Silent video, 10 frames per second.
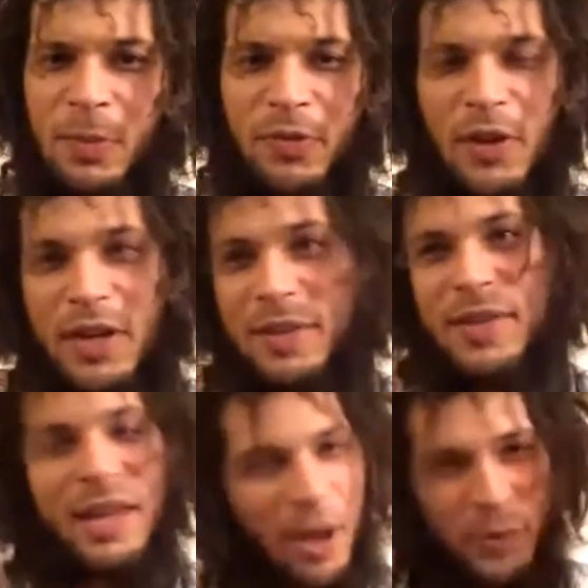It helps
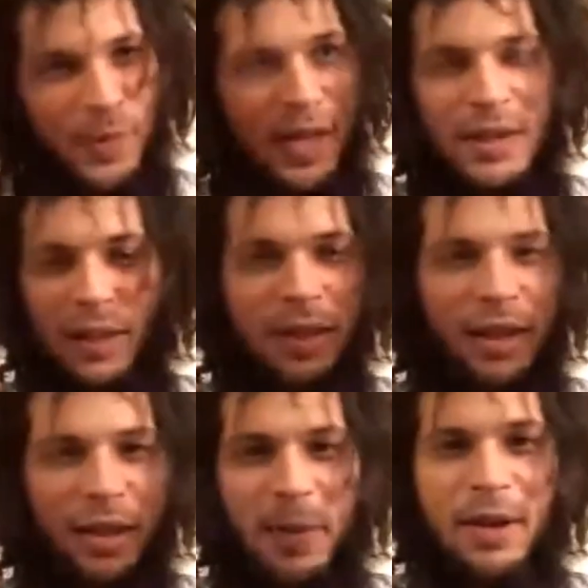me not to think about
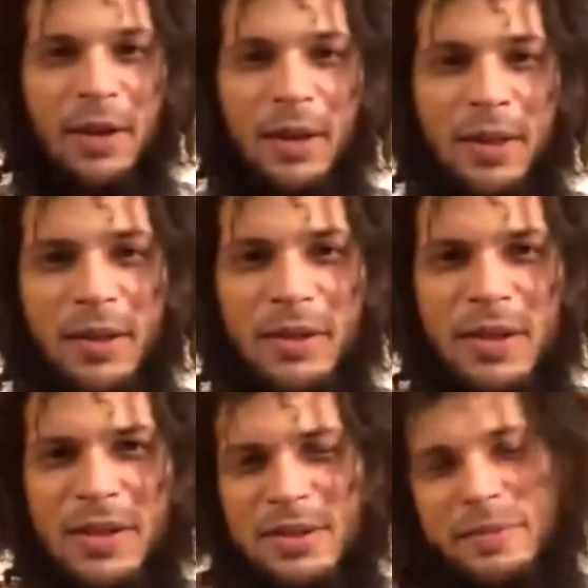anything because